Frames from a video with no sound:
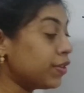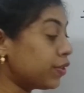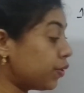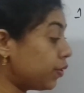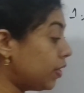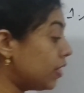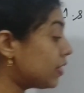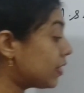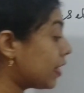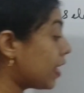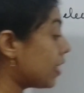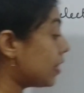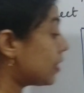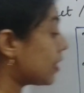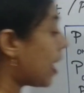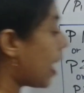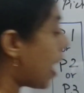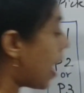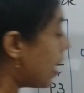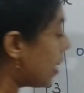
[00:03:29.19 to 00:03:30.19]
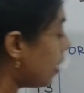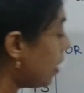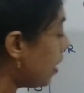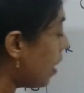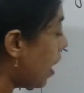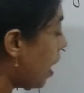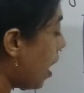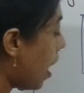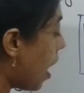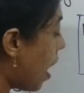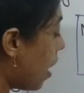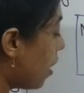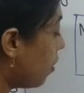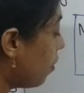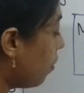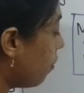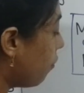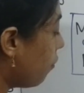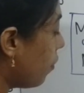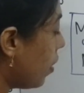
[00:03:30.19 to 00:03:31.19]
So this gets added
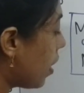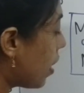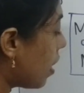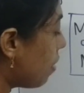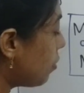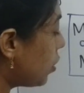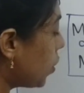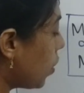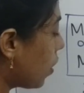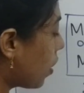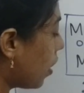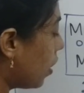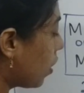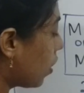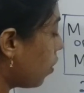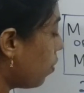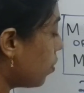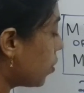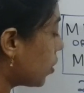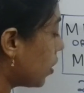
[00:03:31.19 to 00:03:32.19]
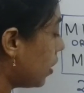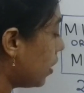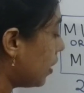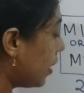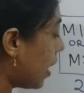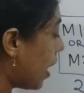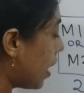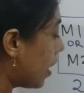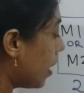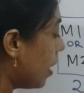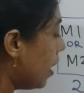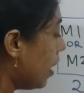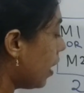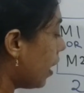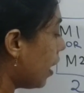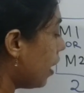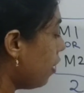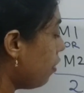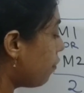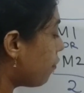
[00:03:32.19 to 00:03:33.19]
and we come to a conclusion that
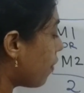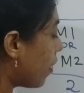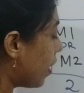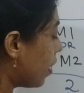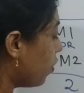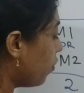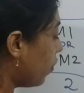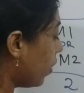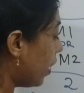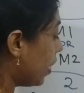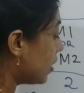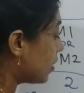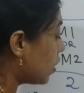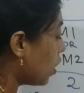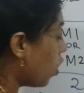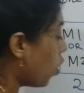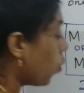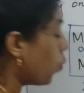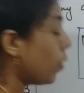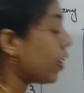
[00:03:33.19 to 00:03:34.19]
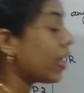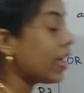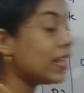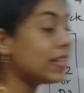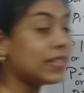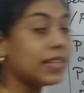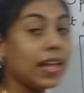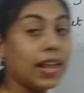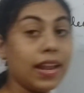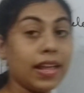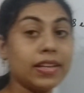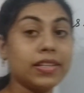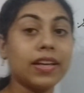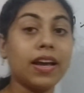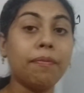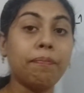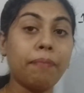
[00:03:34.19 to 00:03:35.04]
in 5 ways we can select a